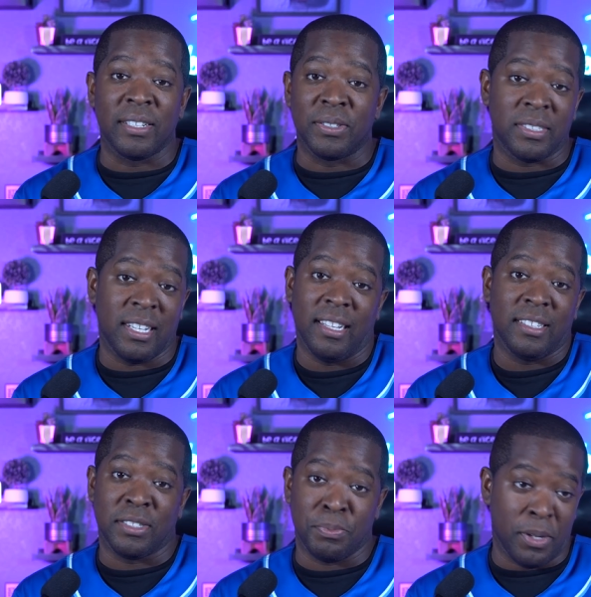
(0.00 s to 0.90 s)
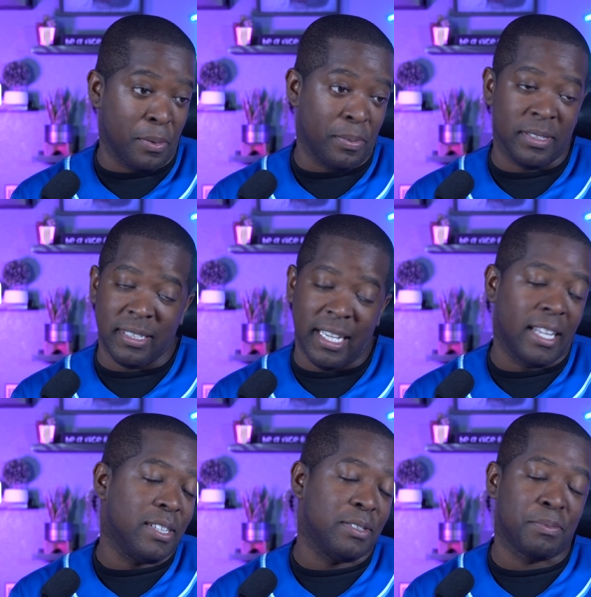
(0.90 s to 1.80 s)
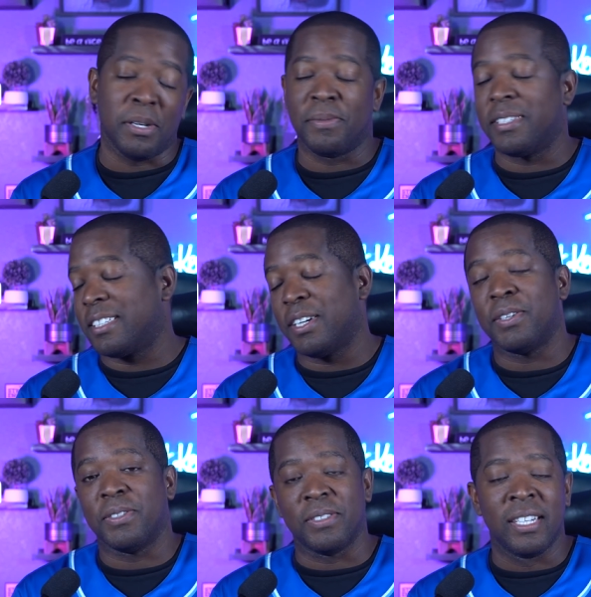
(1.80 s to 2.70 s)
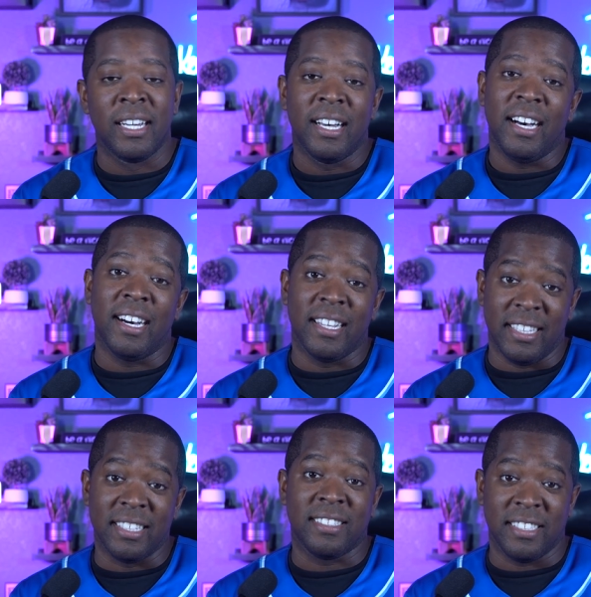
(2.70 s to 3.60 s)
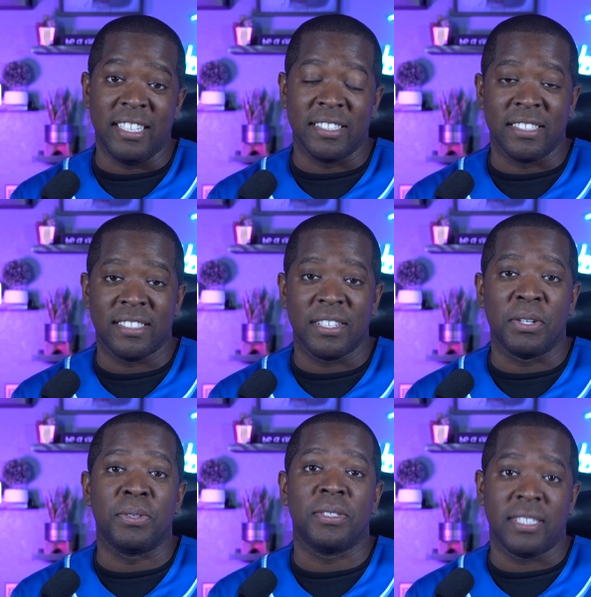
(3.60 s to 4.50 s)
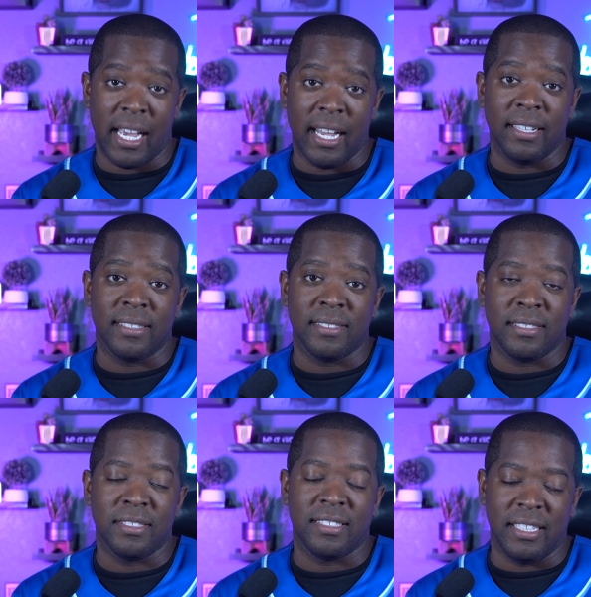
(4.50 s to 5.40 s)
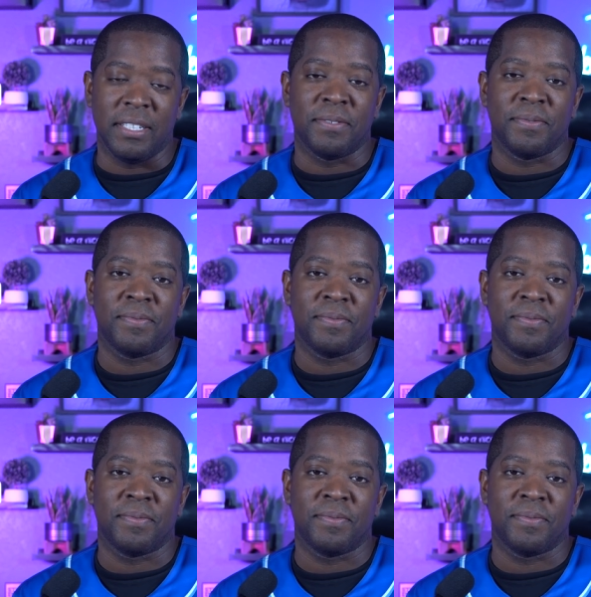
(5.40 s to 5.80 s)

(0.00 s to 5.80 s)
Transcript: those colors, purple and yellow, purple and gold, this season. So shout out to Z.